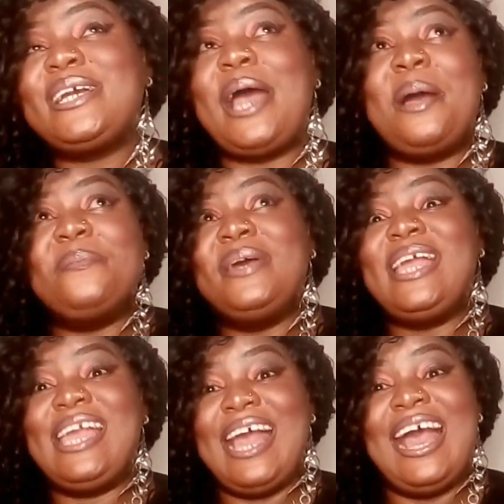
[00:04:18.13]
come
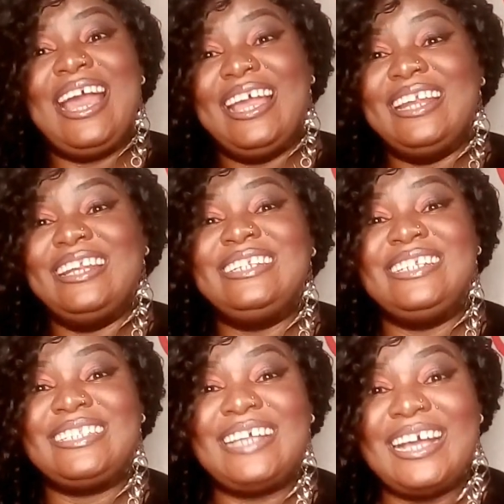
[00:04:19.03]
here and
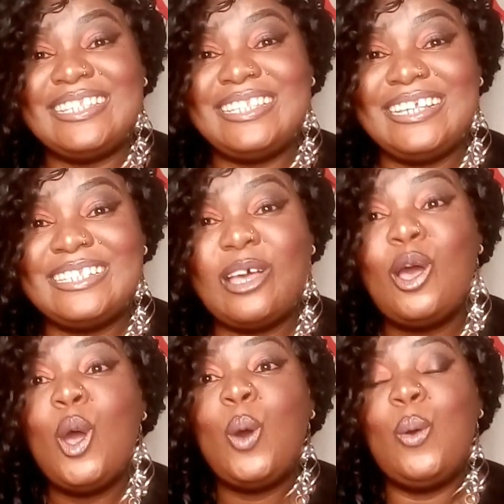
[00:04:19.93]
discuss this
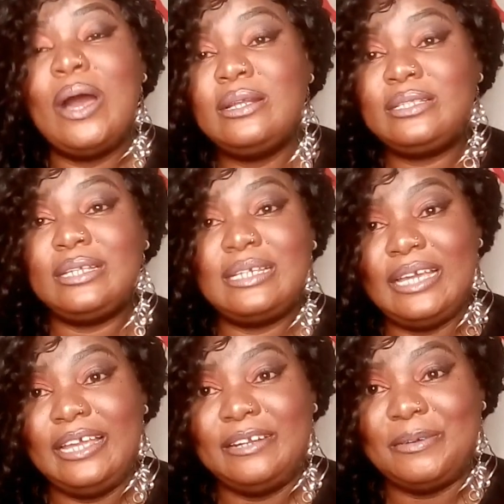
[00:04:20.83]
once
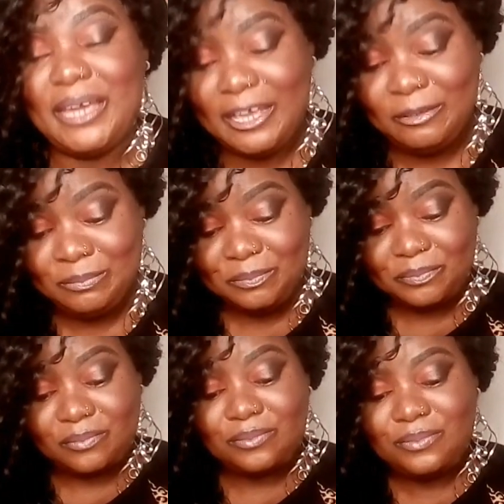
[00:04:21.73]
again, okay?
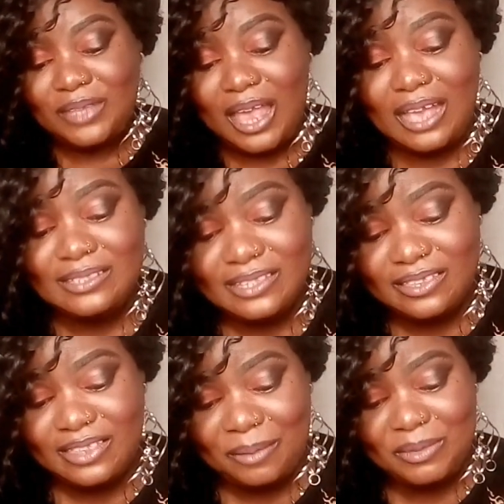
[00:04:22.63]
I see
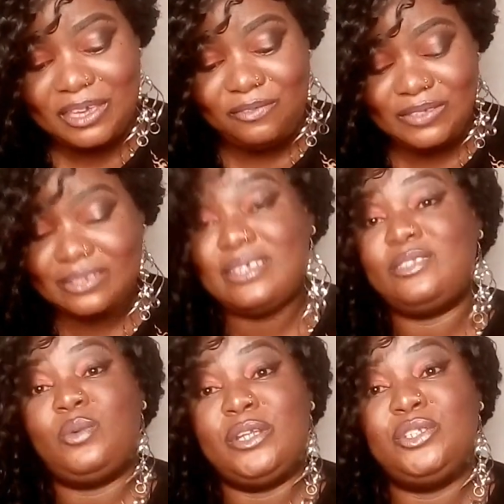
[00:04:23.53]
them giving
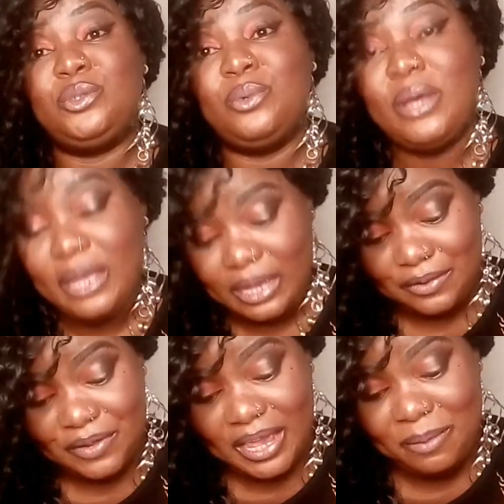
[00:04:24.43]
this one to
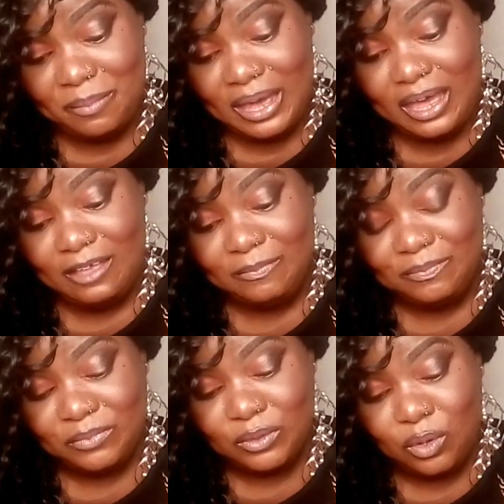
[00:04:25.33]
Rema
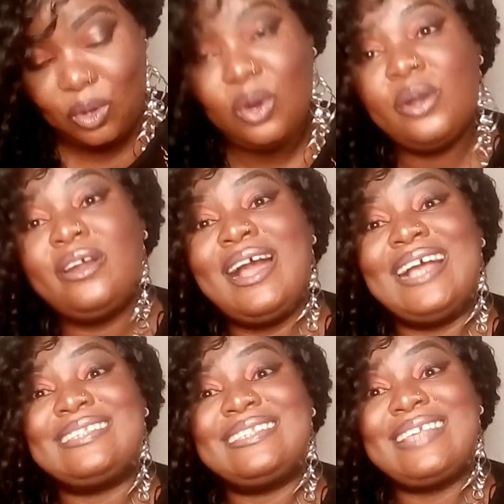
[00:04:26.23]
or
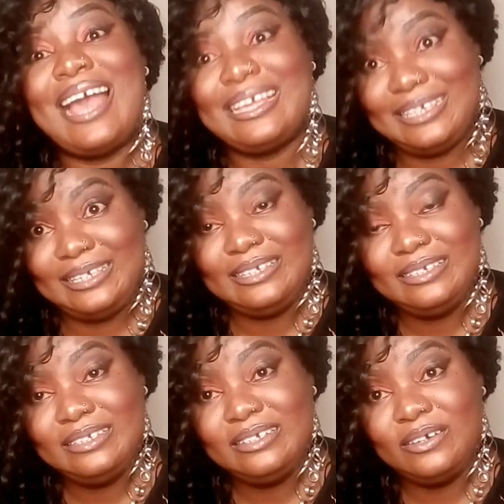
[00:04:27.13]
Asake,
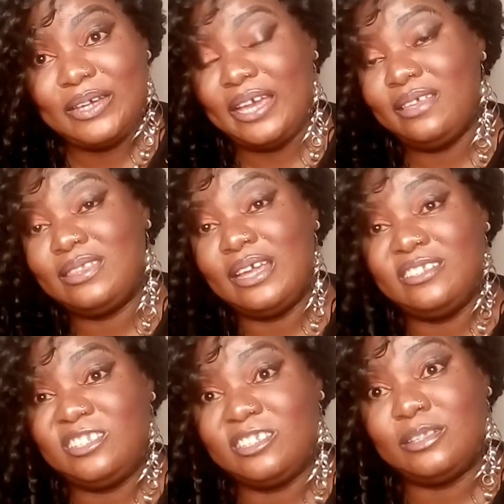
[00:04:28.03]
okay? That
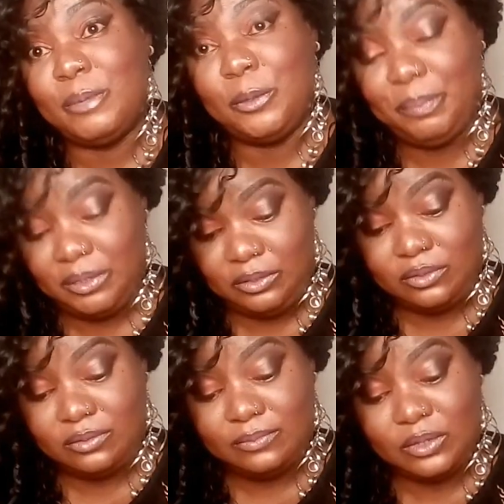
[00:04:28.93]
is just my opinion,
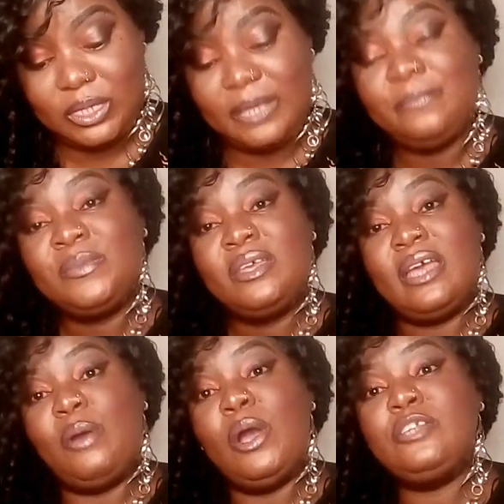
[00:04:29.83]
okay?
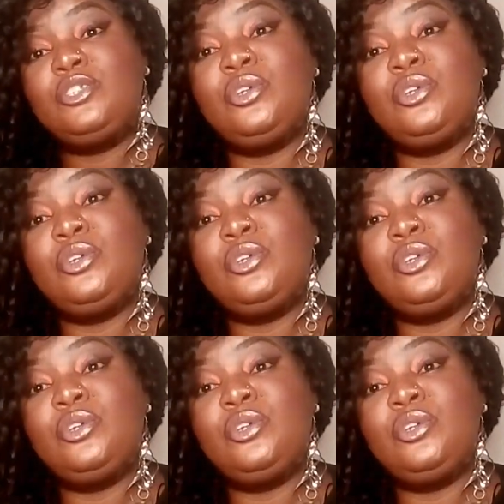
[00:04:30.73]
I want